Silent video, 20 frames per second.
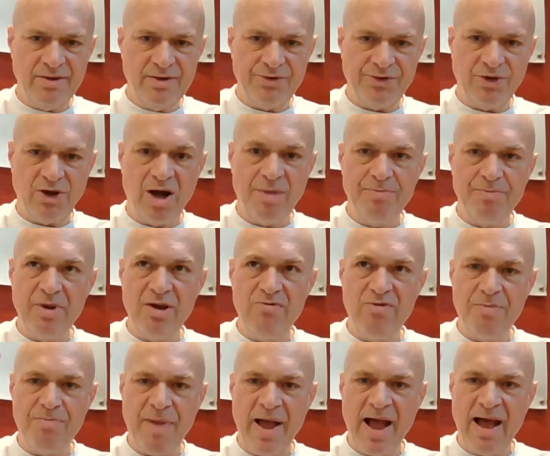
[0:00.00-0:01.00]
Zombie
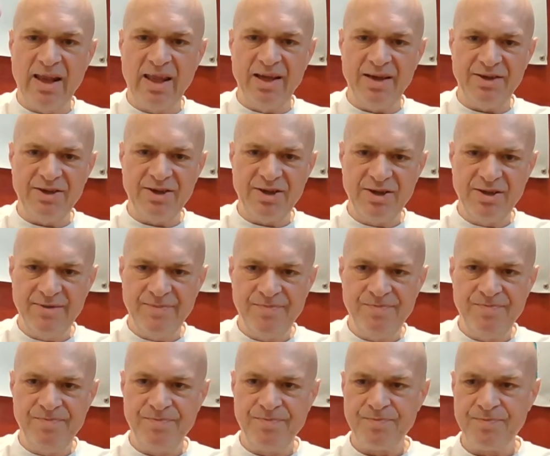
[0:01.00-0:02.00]
repellent.
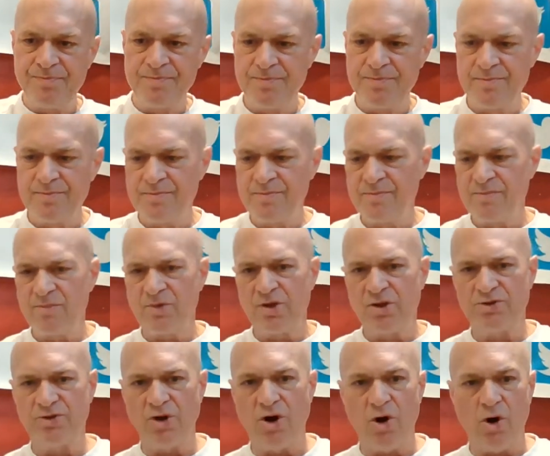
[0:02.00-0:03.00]

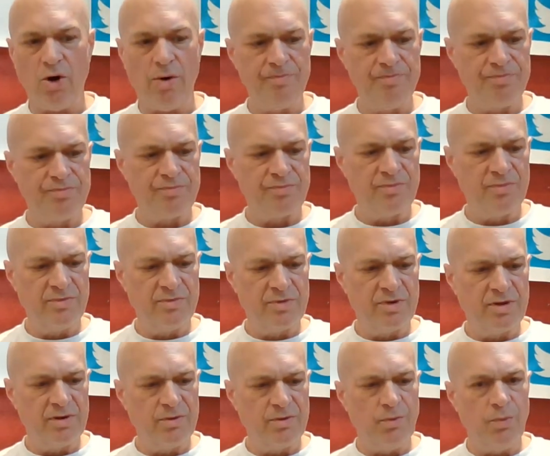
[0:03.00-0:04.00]
So,
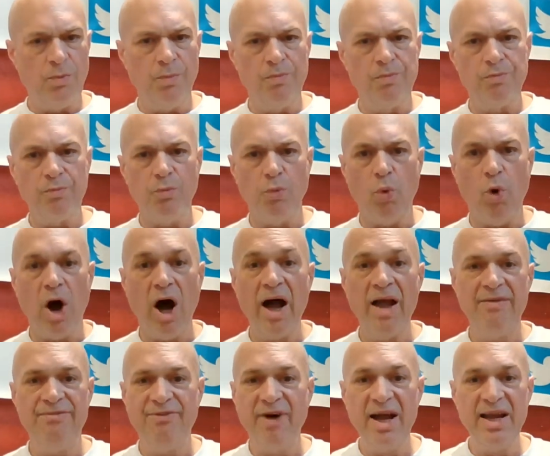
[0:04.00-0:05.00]
why
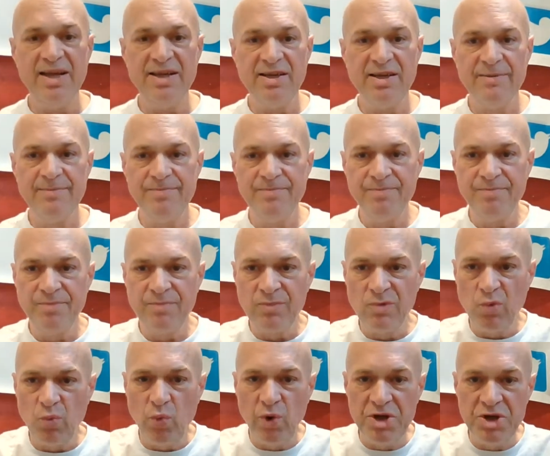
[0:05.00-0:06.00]
fight
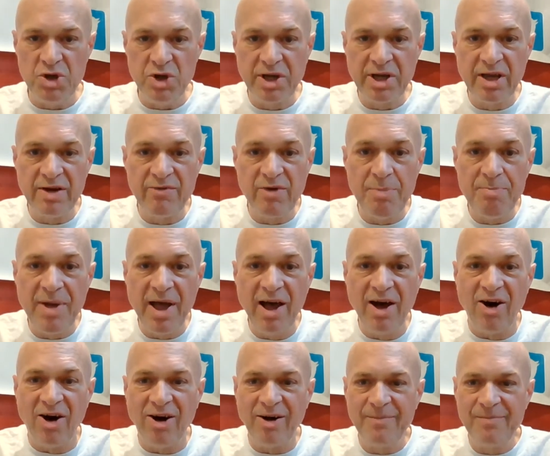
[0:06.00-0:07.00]
when you can
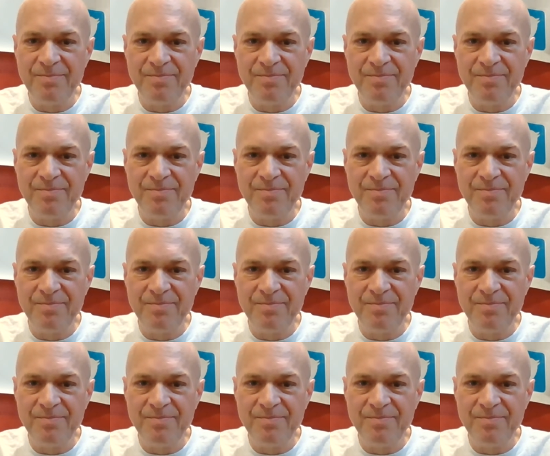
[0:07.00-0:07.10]
repel?